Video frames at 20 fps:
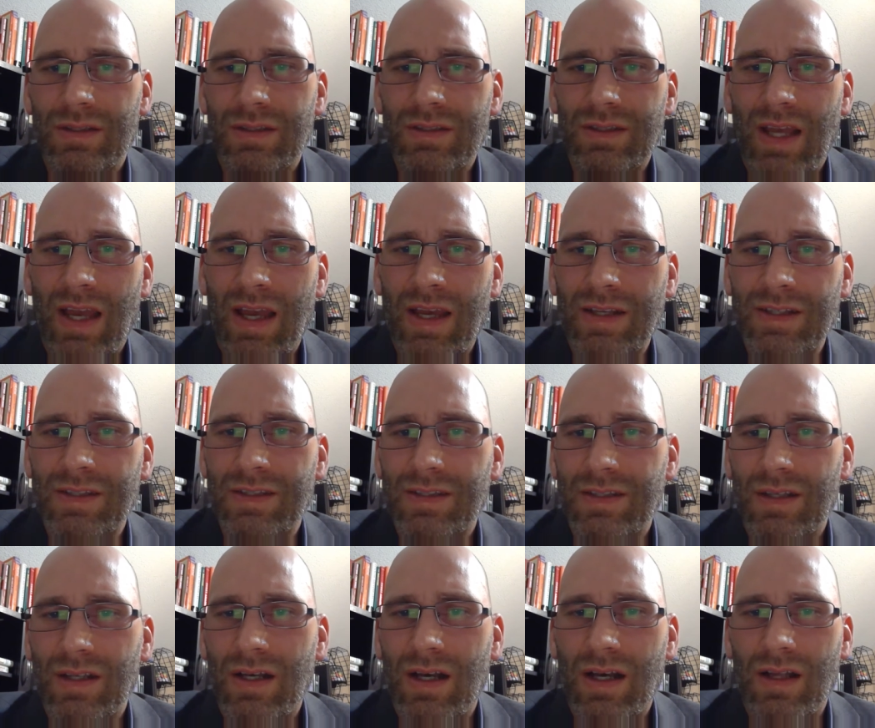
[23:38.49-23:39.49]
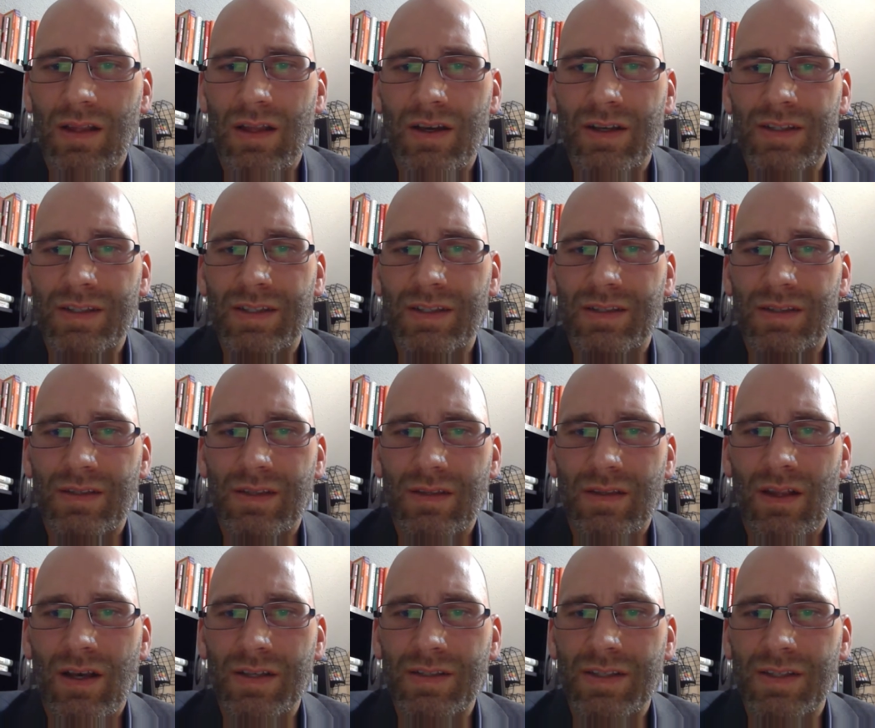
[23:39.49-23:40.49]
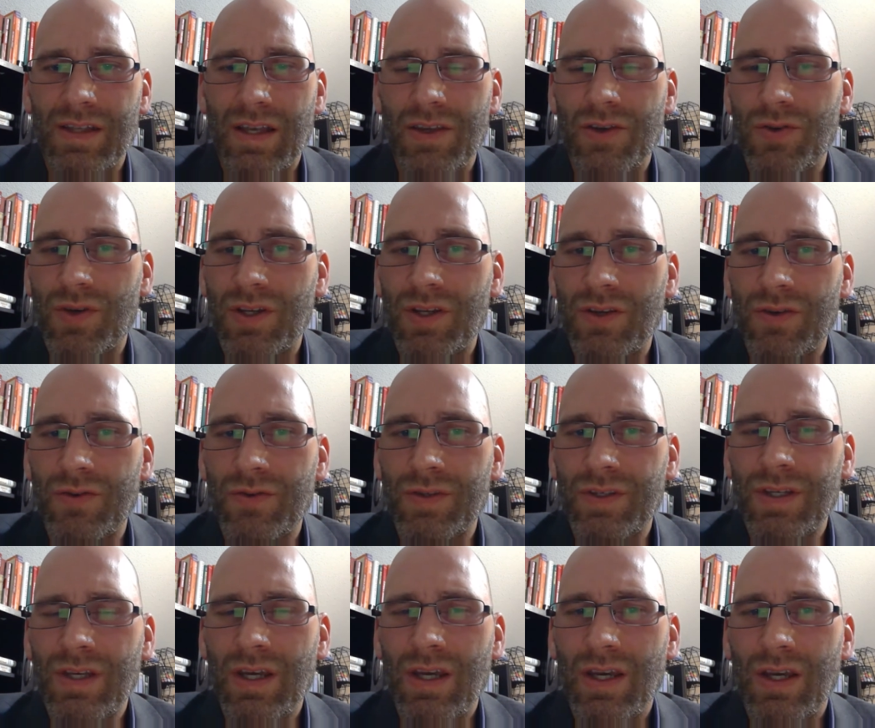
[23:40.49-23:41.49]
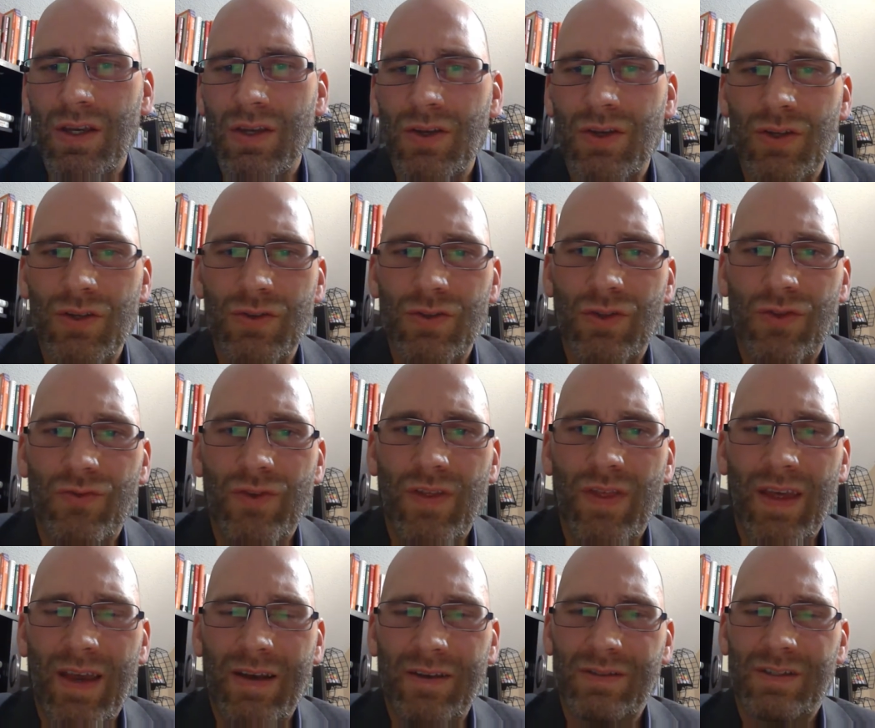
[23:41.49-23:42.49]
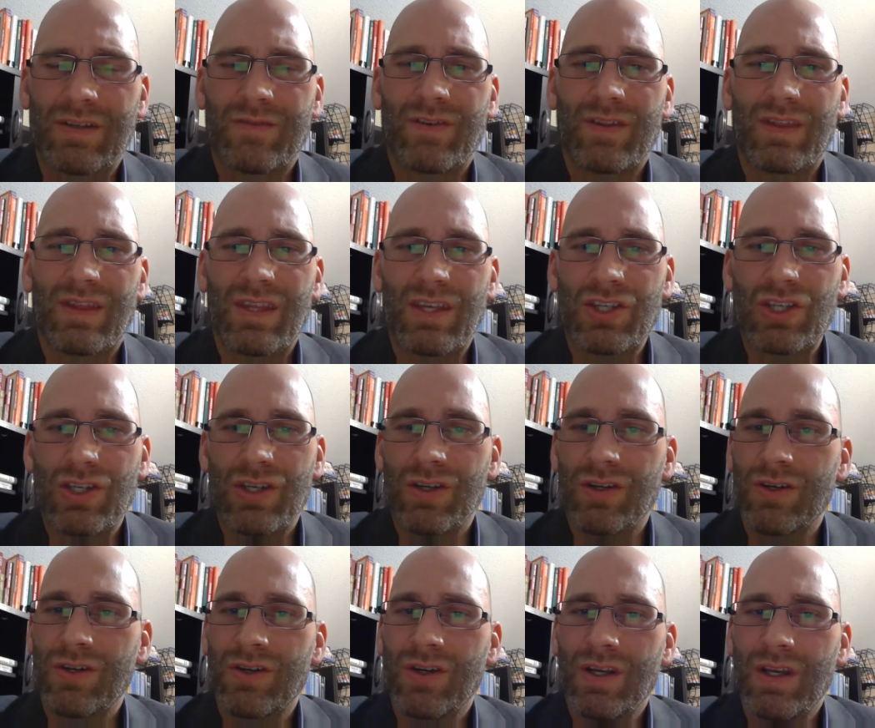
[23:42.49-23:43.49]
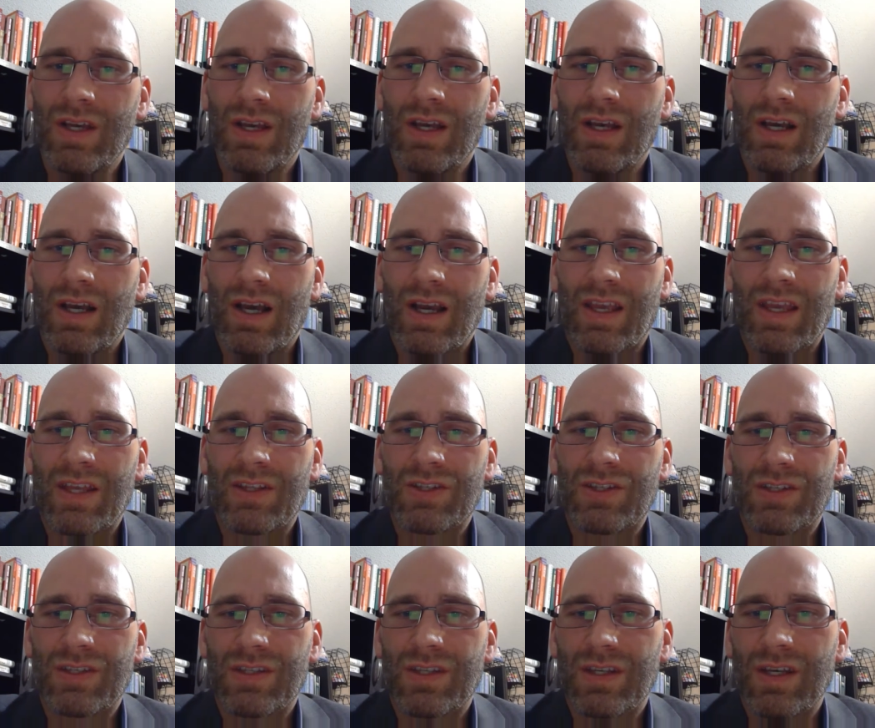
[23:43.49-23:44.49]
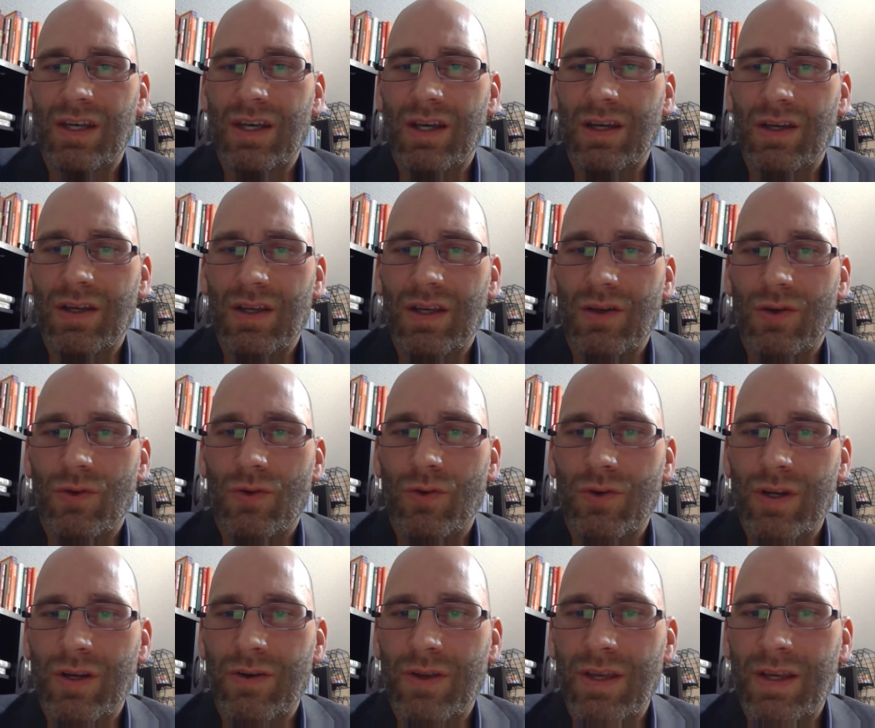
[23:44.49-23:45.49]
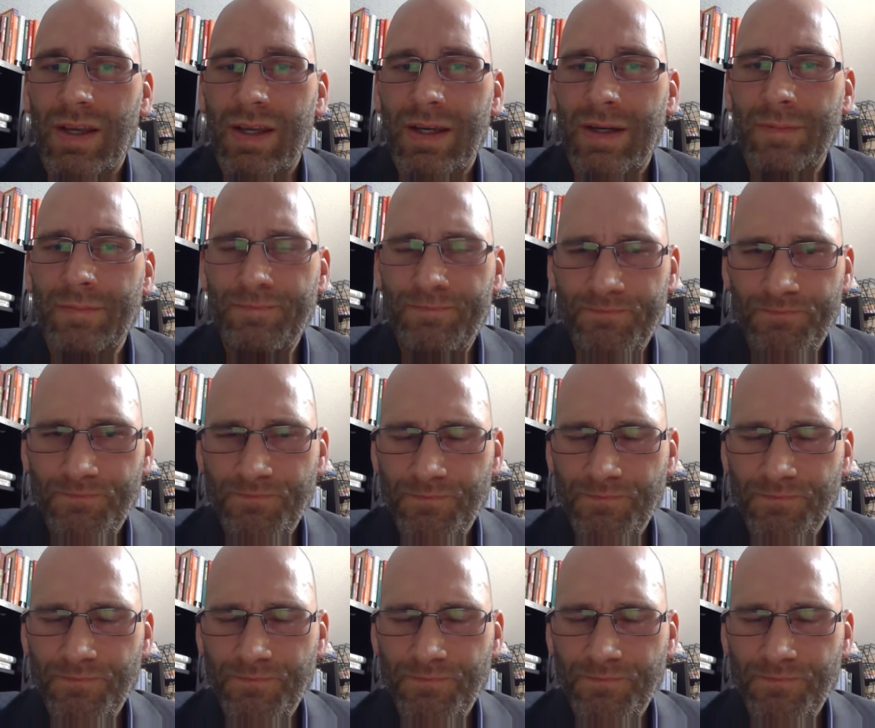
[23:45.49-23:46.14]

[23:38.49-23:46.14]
tax losses that you can use. You can use 3,000 of it this year against ordinary income,